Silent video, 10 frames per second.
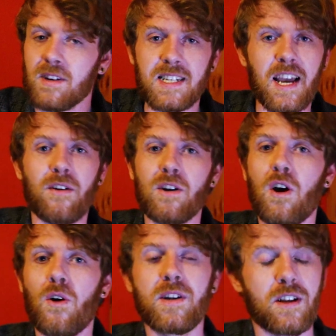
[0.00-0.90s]
you can
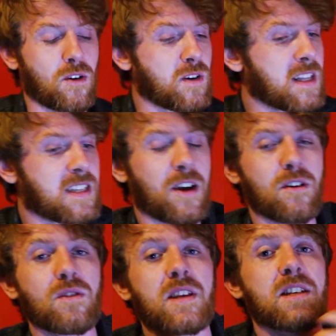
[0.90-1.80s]
download, you don't need to
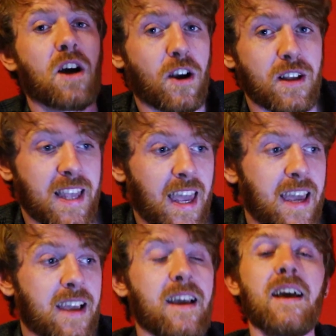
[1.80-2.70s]
download the entire
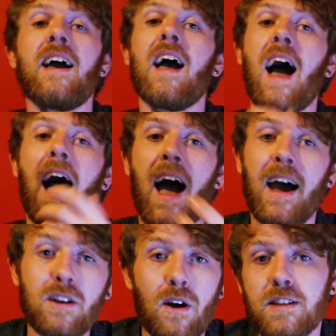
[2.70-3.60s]
thing.
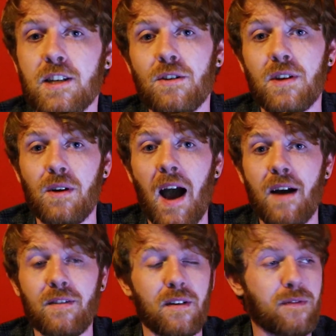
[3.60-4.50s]
And also you
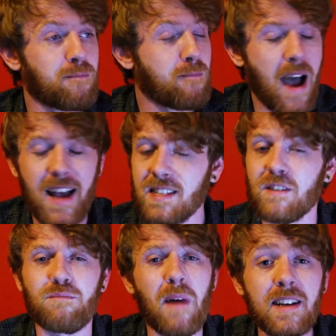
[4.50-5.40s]
have a
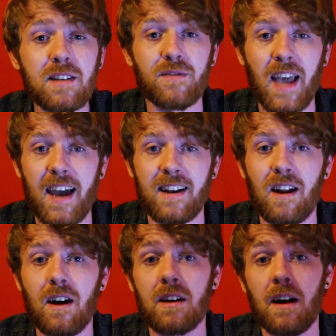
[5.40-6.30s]
massive
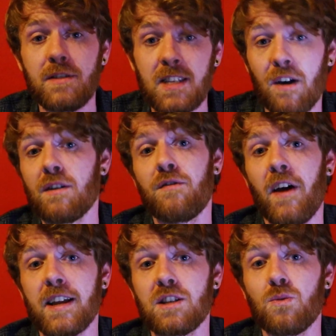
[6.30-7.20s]
catalogue of sound
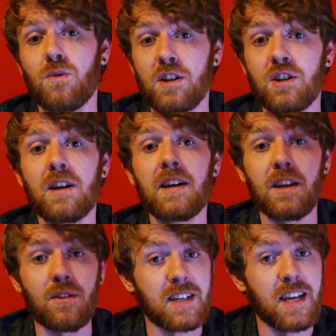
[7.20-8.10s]
effects which
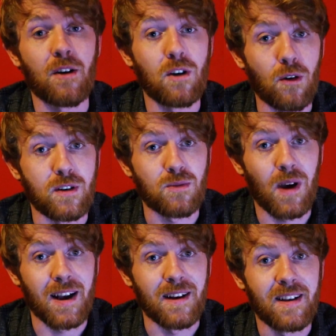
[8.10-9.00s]
you can download as
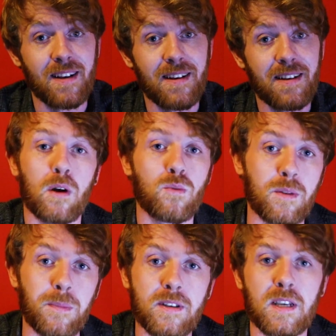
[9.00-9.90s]
well. But
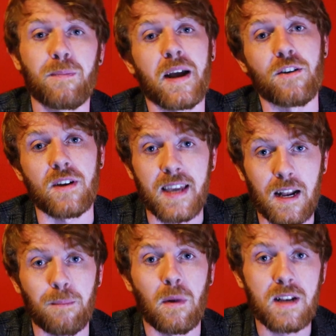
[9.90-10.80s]
with MusicBed you can
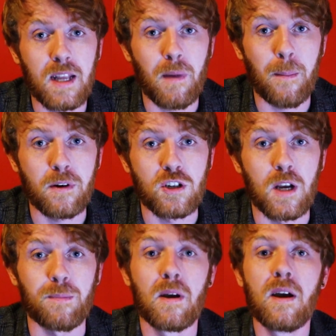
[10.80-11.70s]
get a monthly
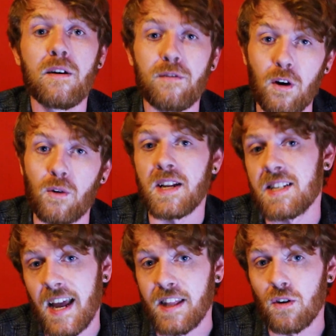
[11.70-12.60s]
membership for only
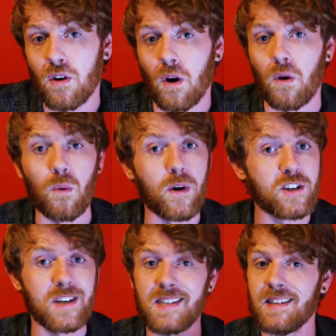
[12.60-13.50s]
€10,
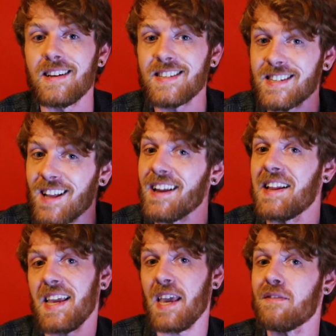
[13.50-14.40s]
which is
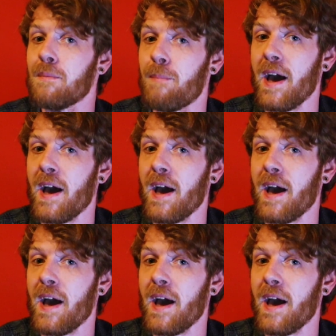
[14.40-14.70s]
slightly even